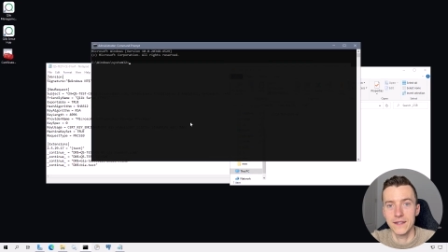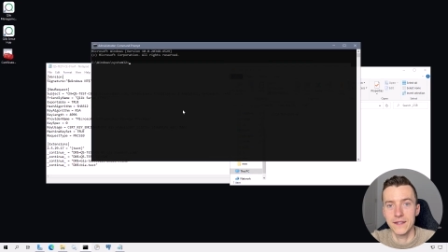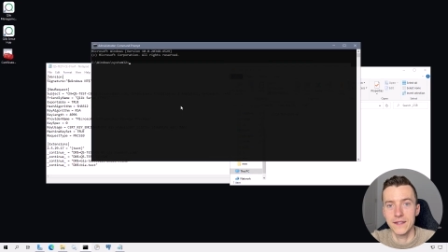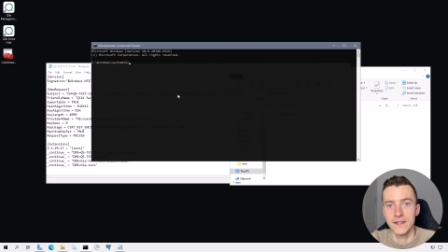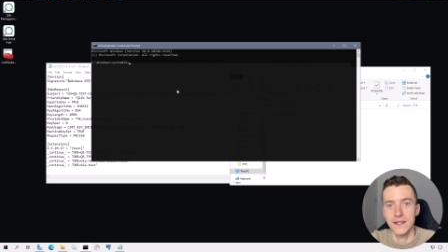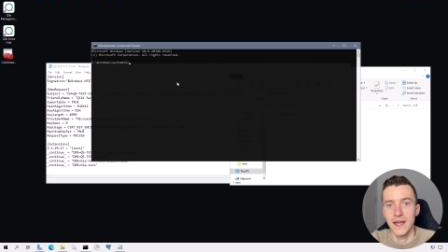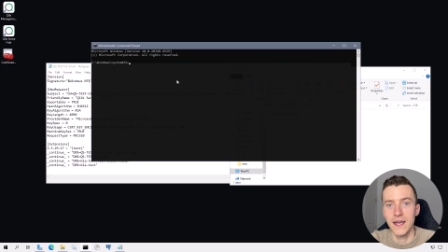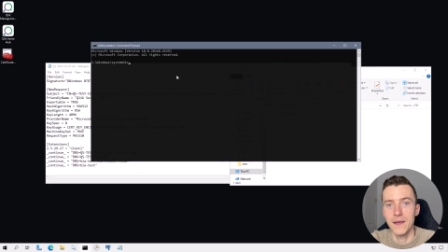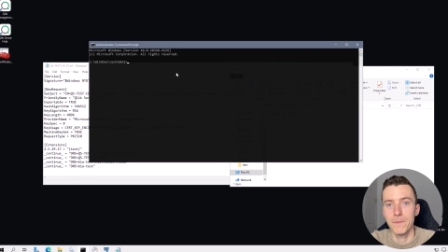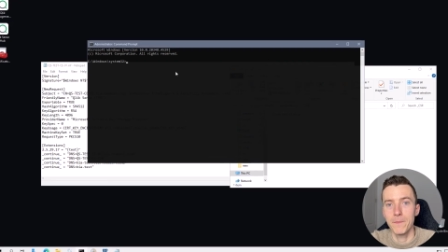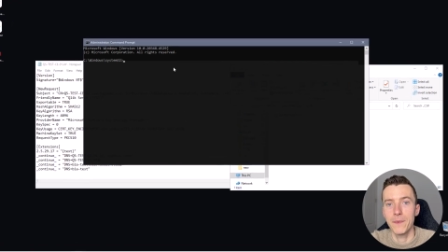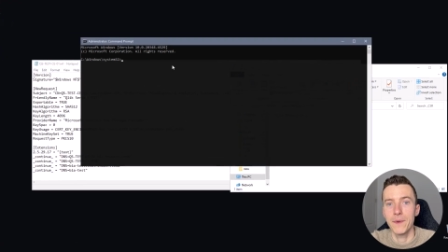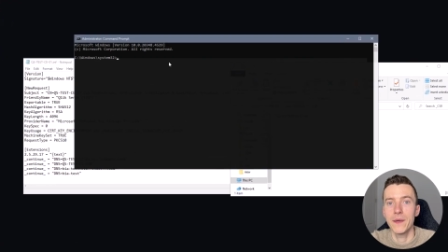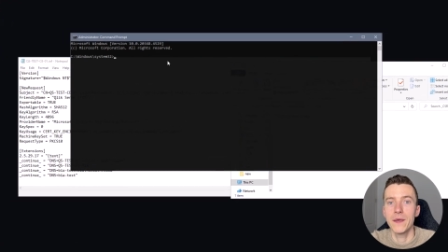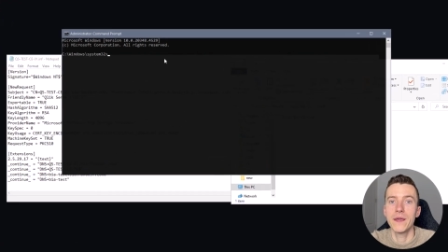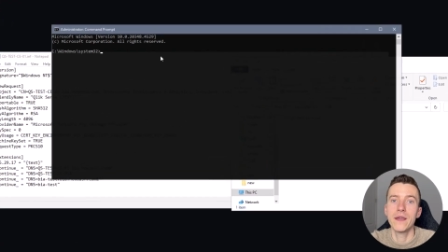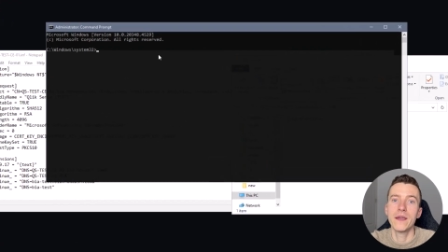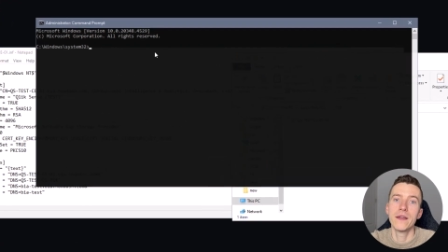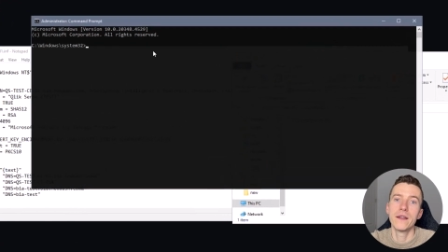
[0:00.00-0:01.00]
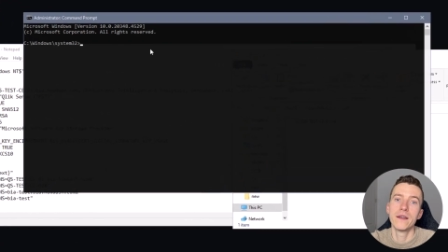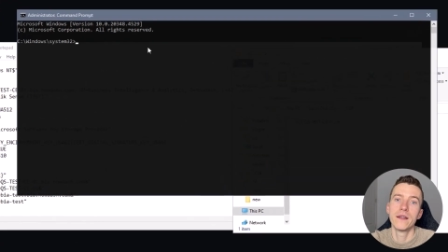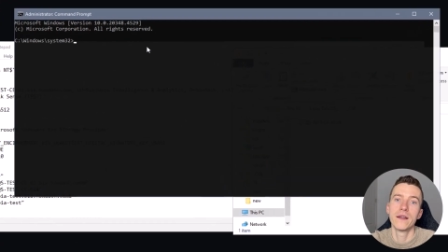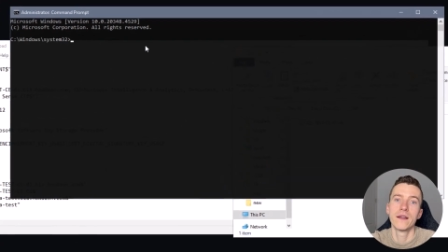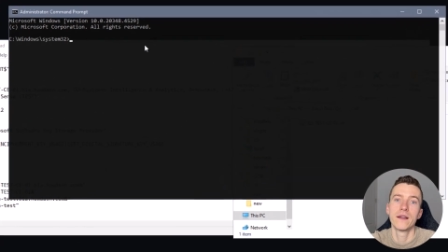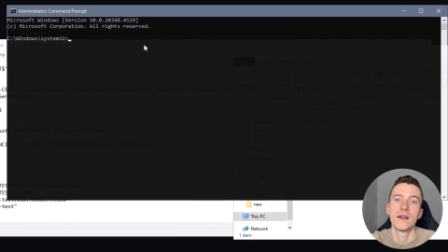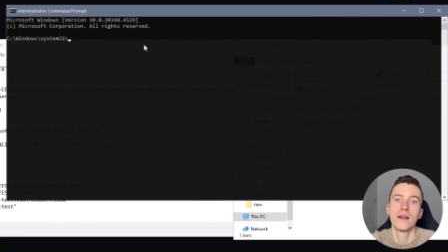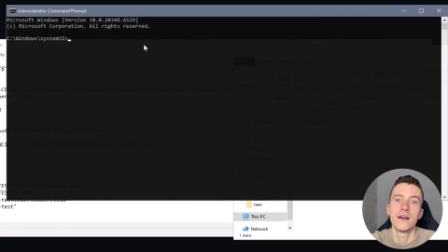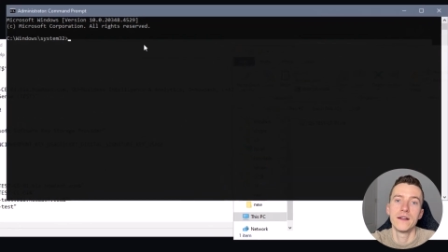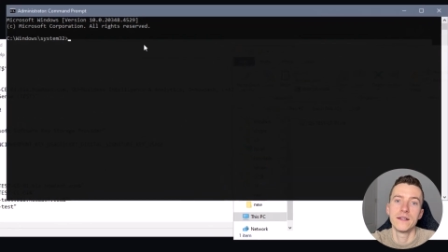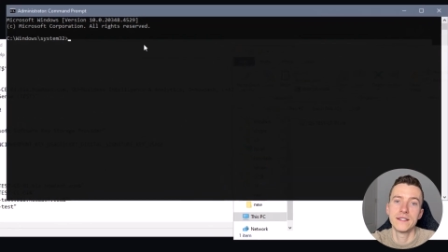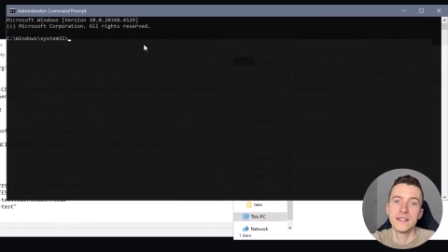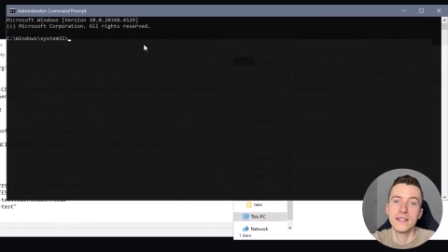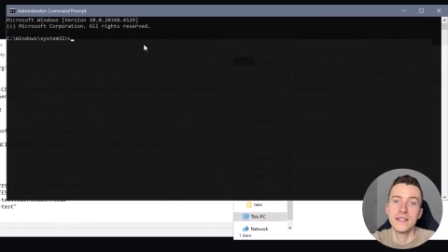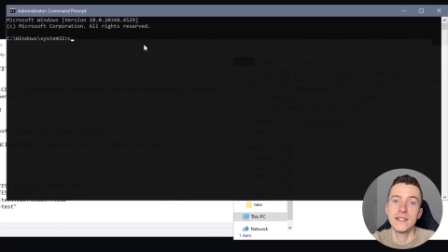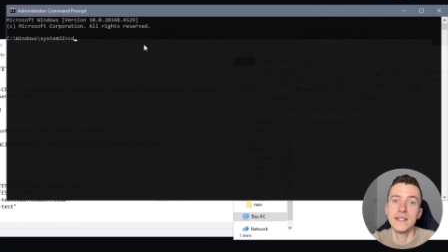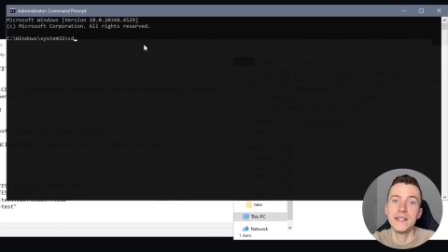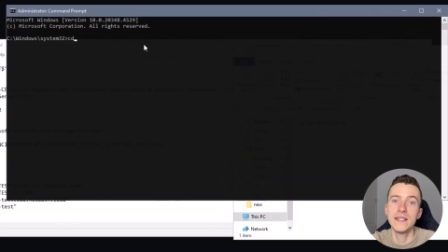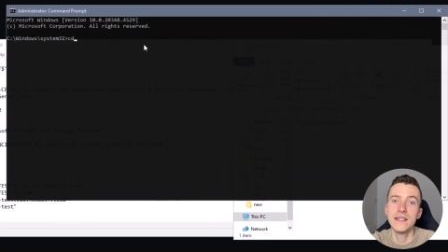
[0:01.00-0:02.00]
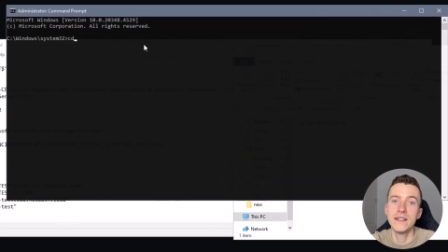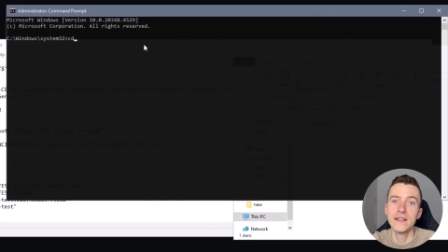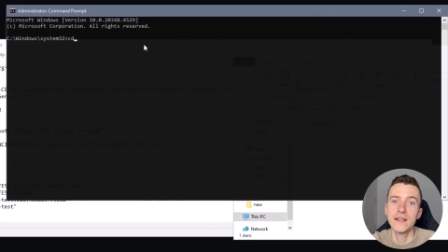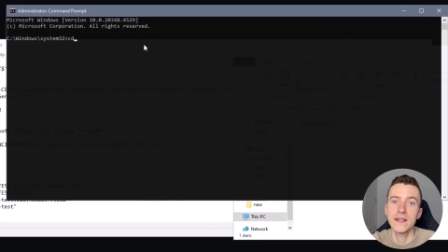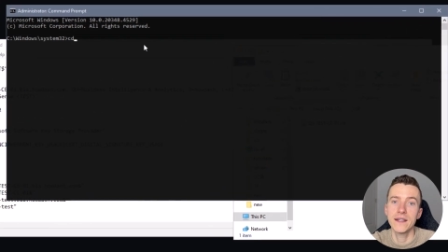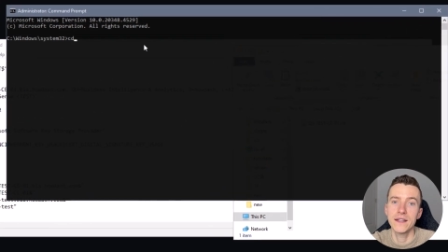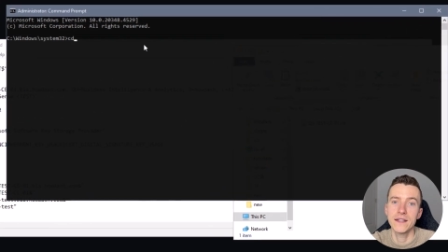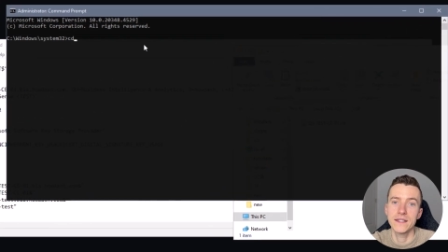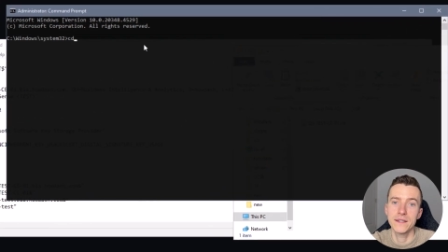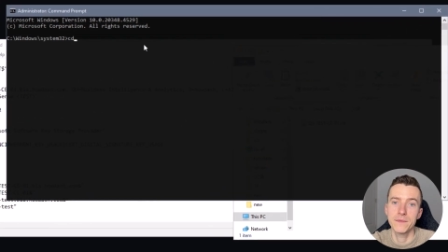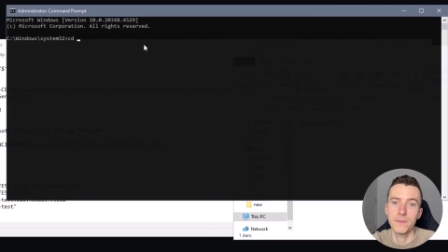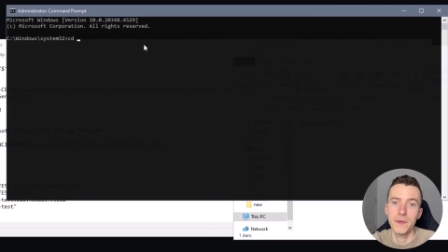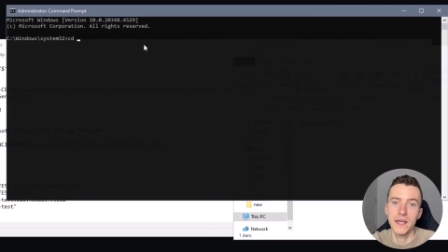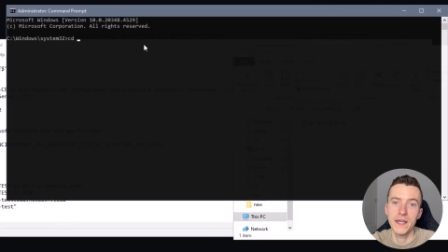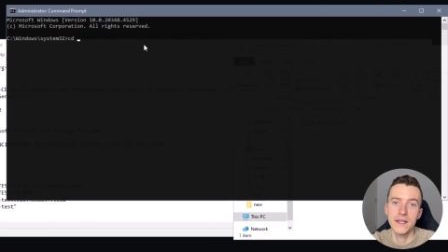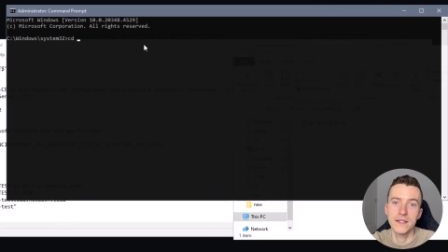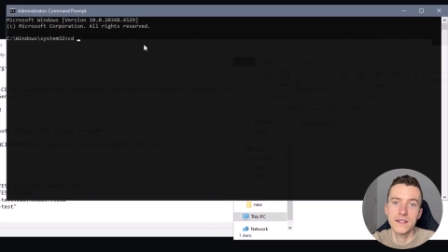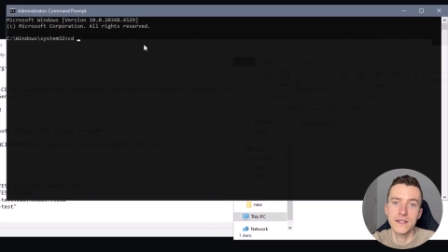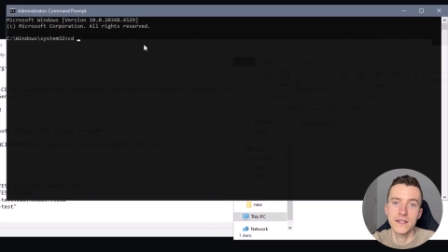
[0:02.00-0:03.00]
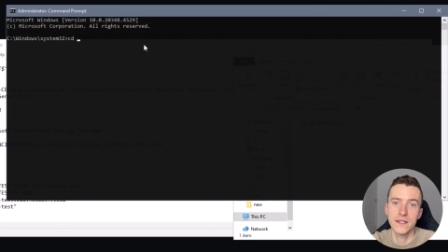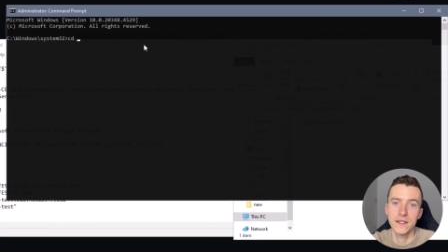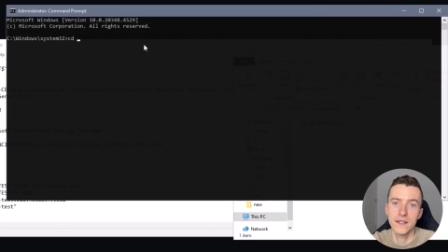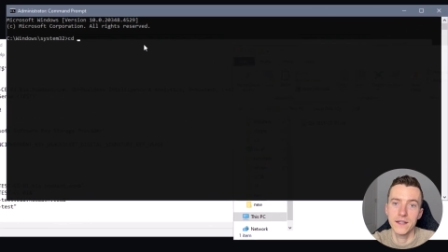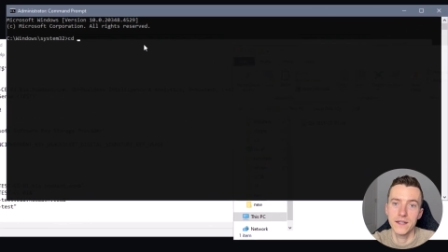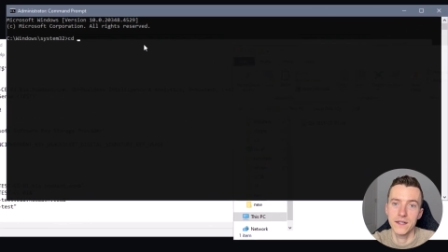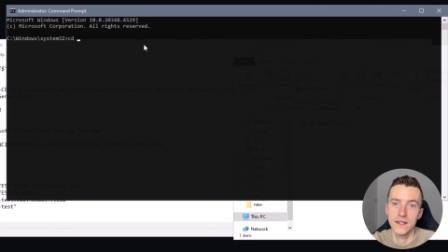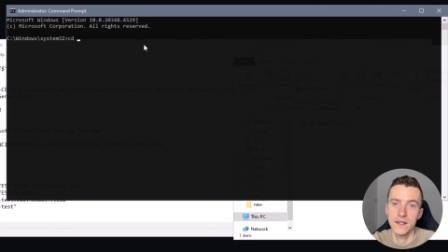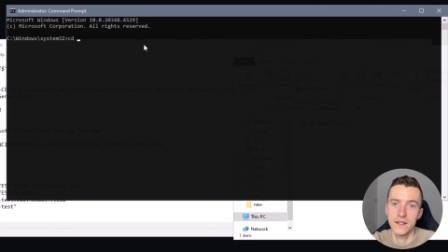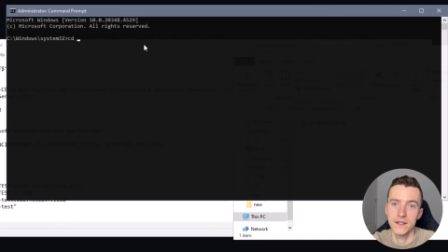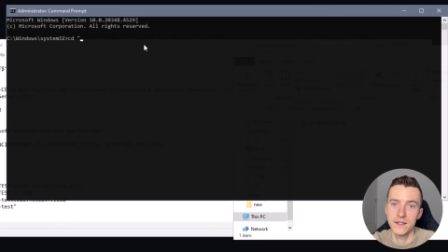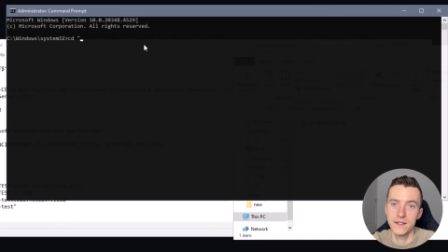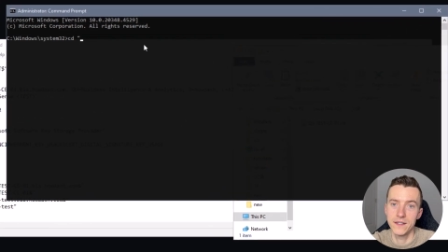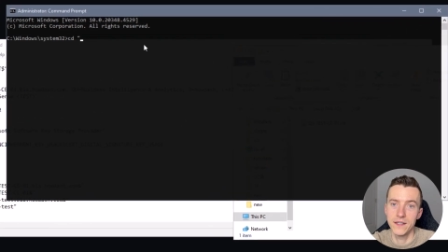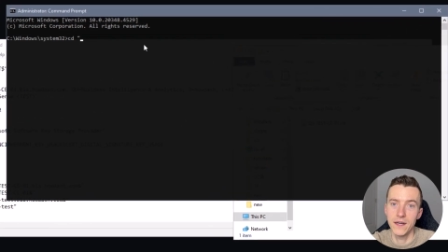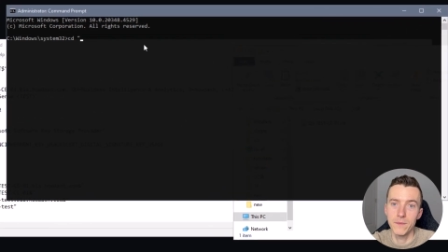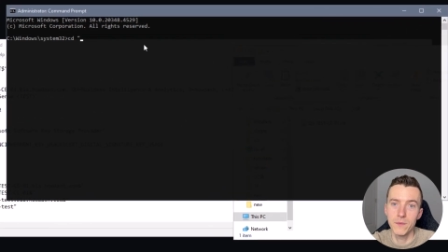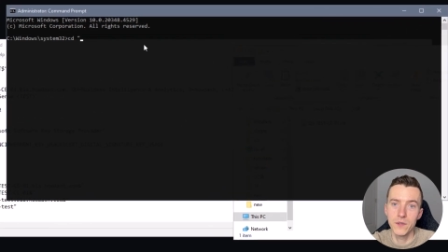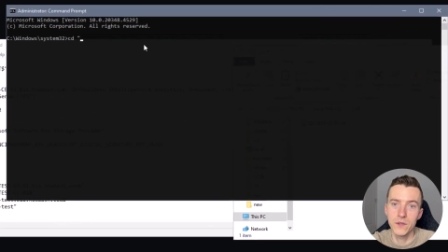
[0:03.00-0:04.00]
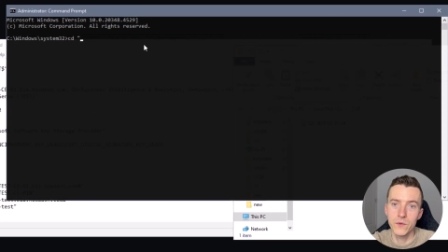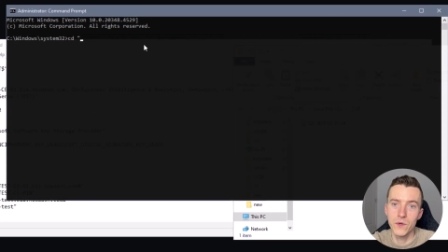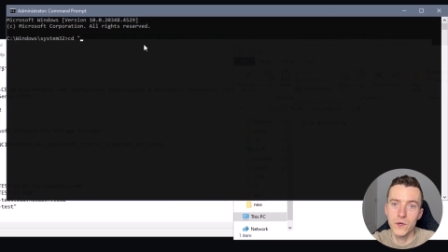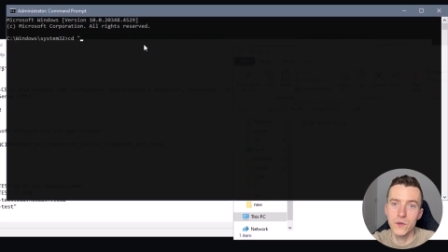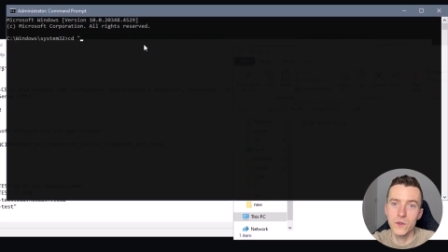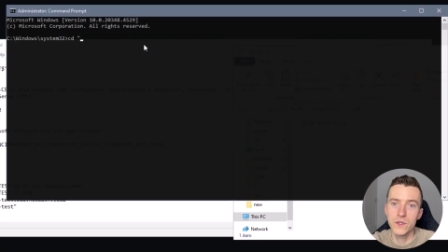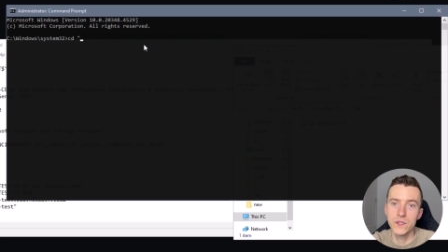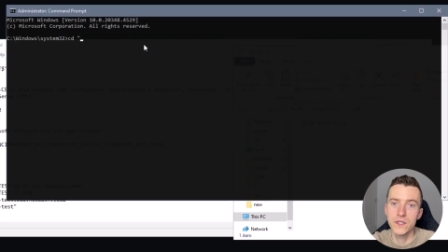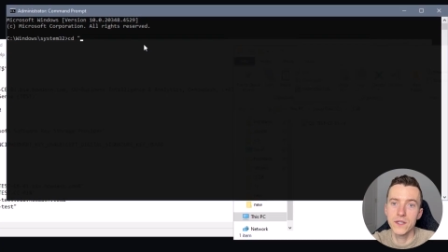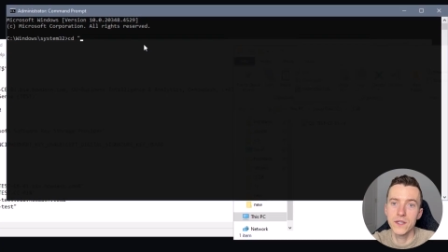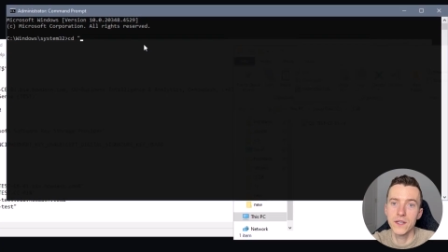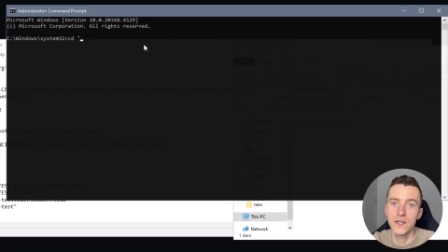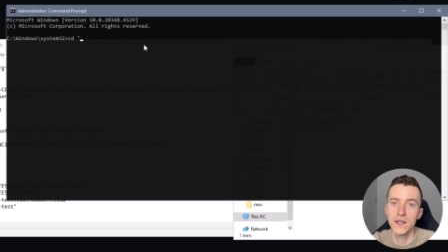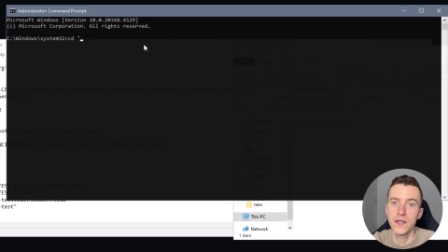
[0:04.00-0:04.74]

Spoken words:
type in cd space double quotes,